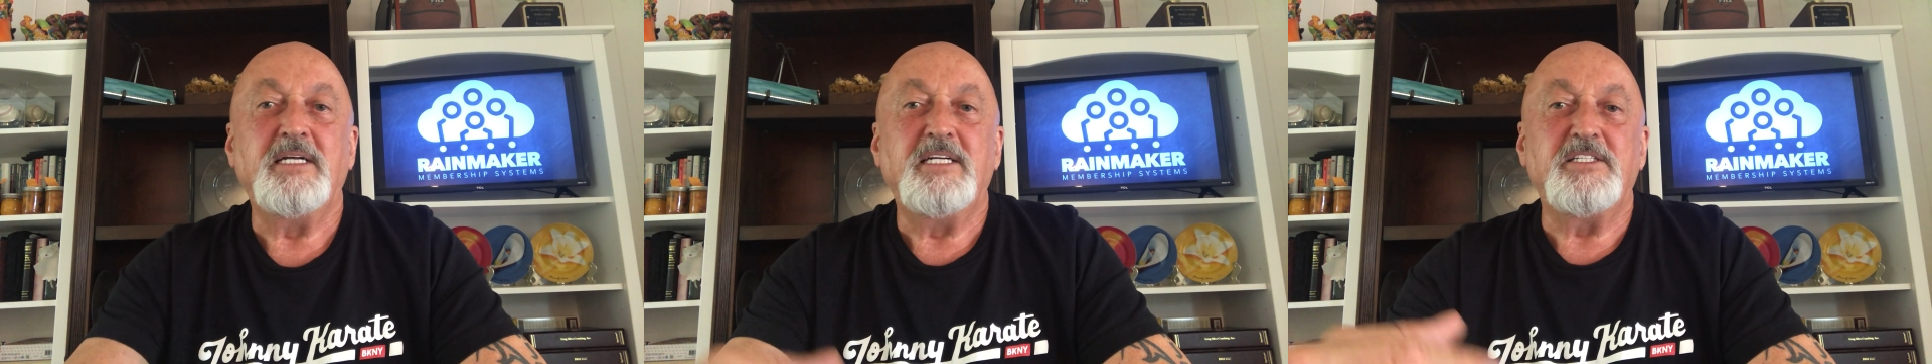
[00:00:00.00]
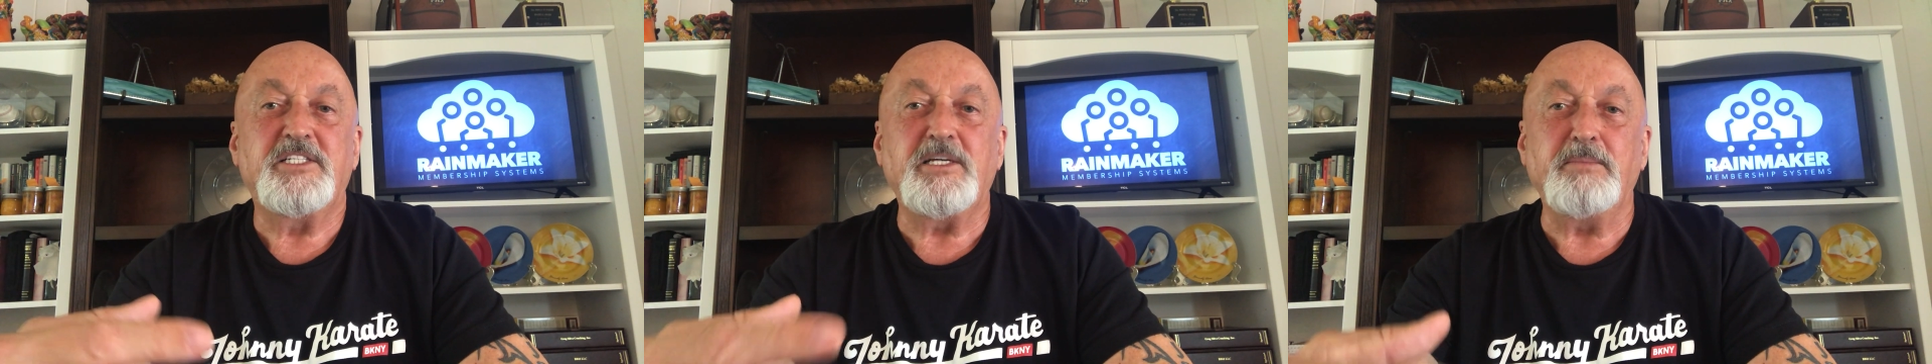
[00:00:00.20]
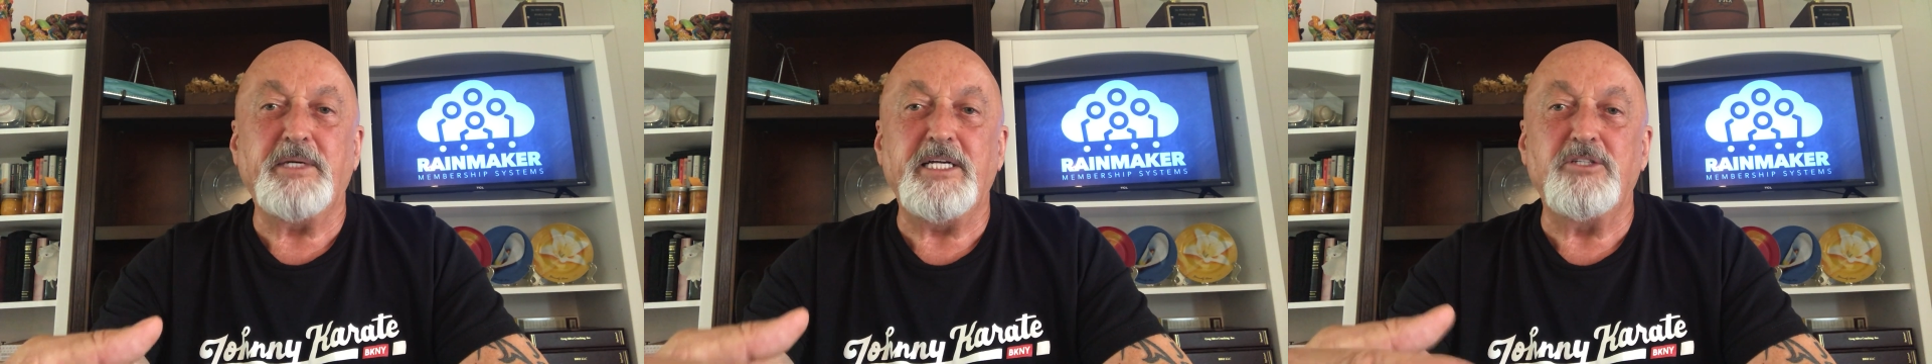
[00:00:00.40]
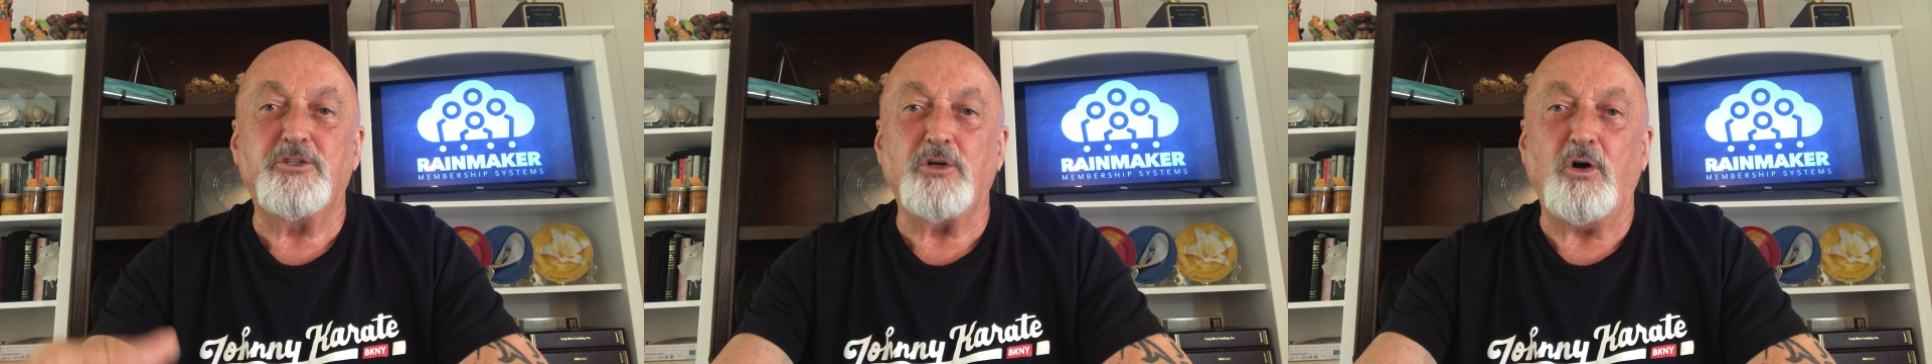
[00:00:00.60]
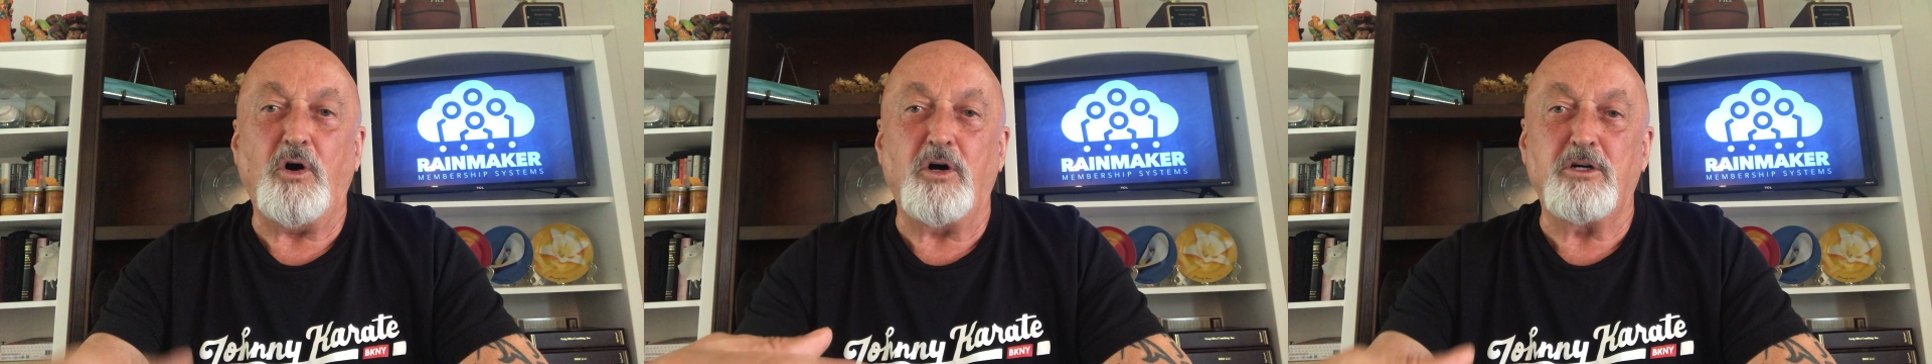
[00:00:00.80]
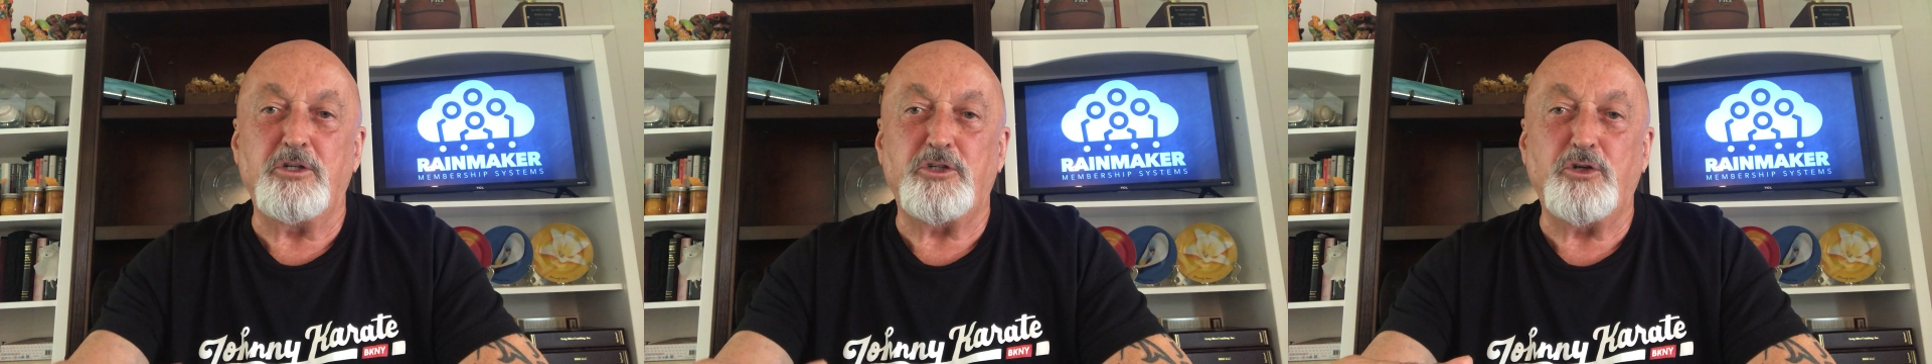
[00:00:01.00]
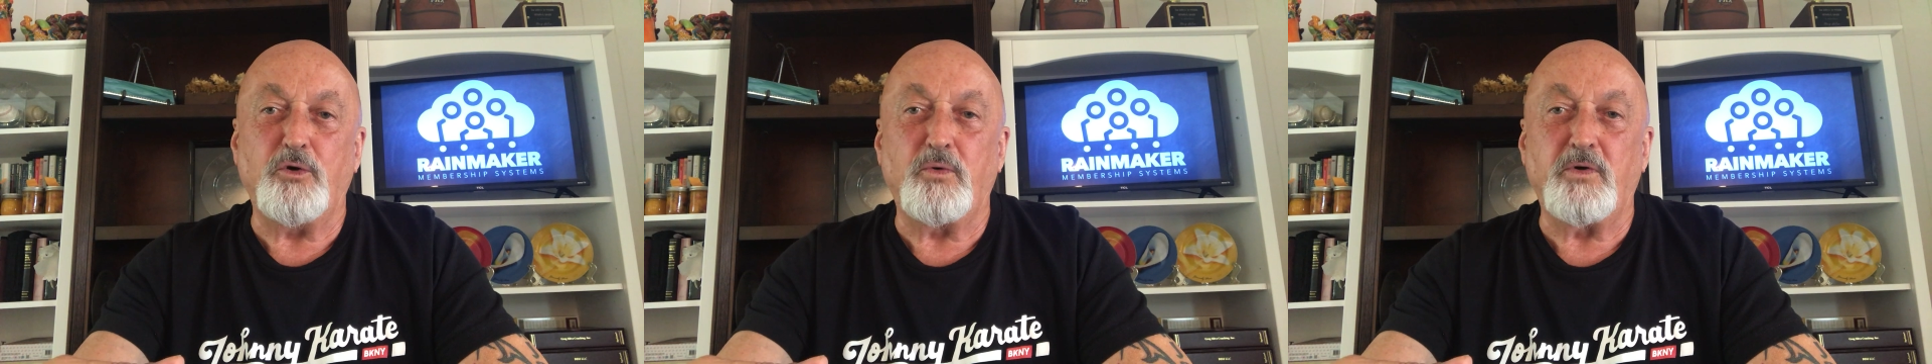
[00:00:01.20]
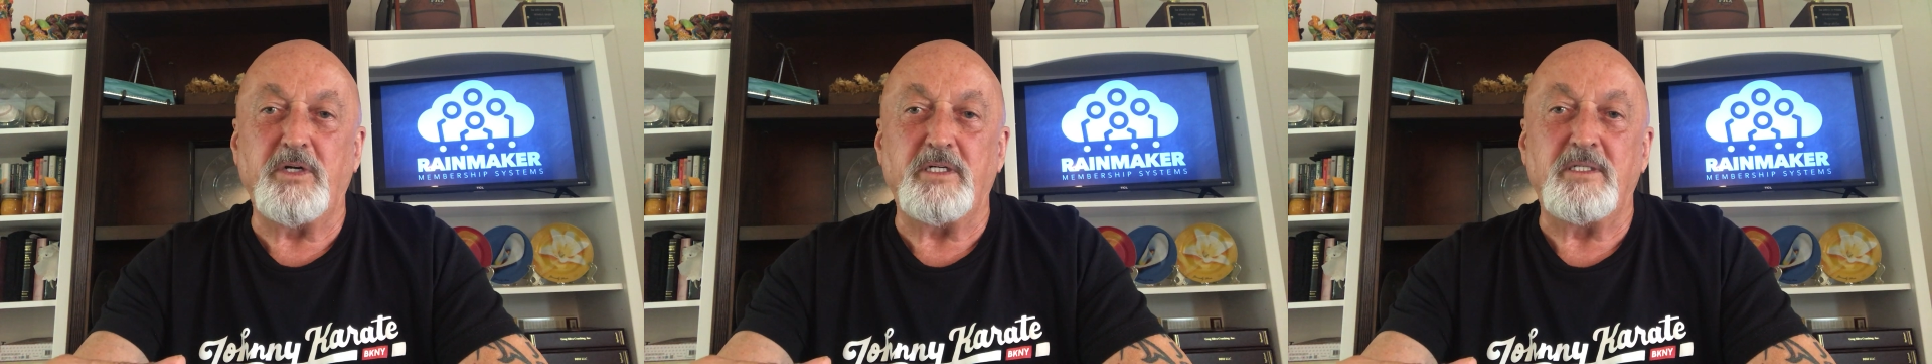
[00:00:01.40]
Some kids are
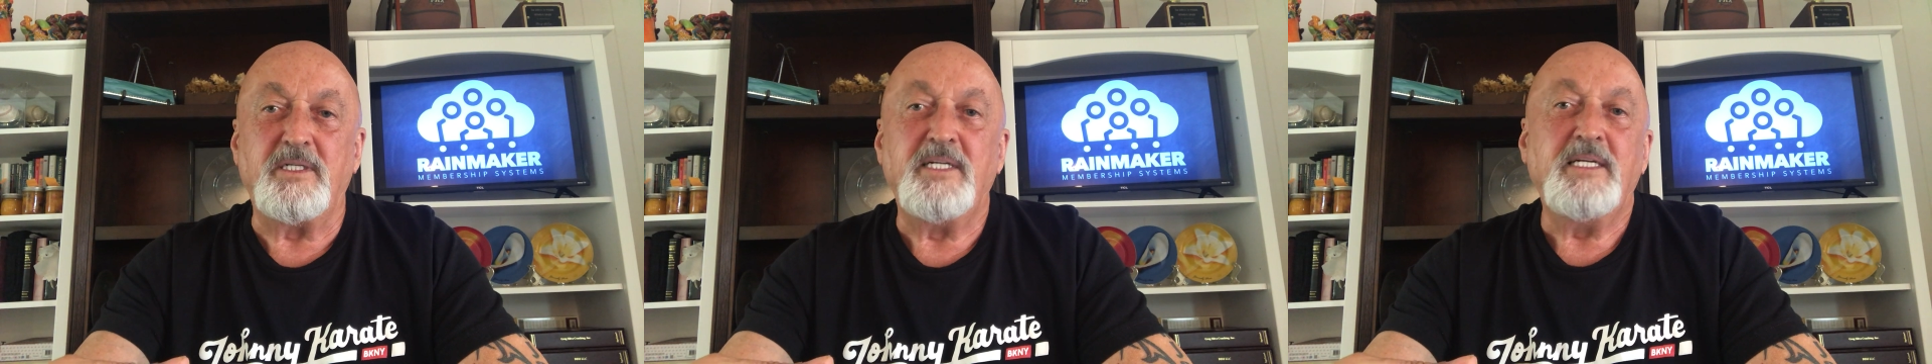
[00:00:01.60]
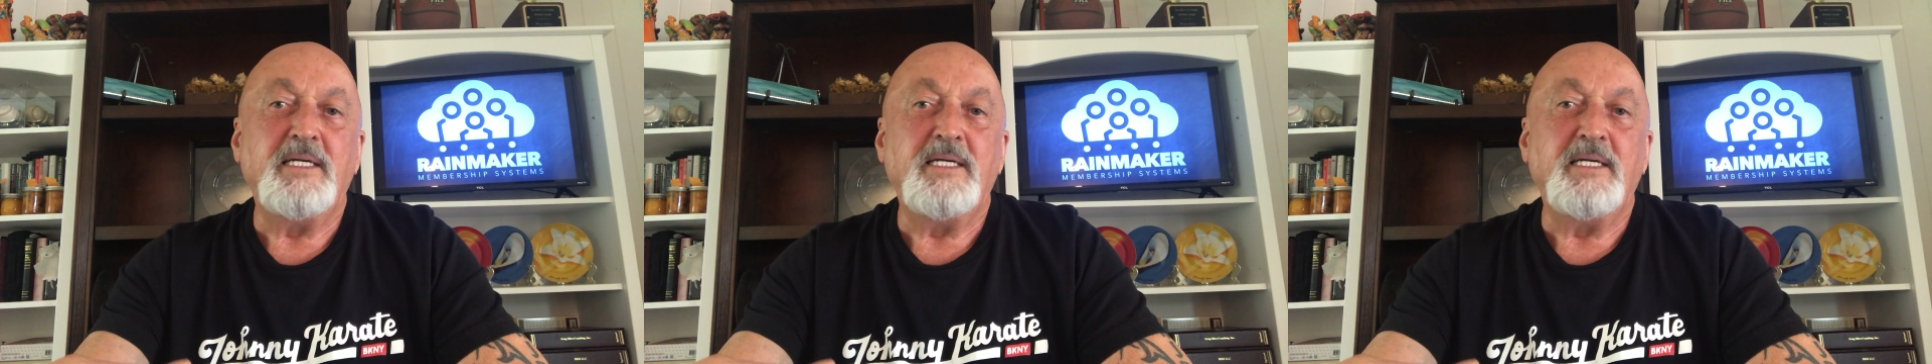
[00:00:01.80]
auditorial,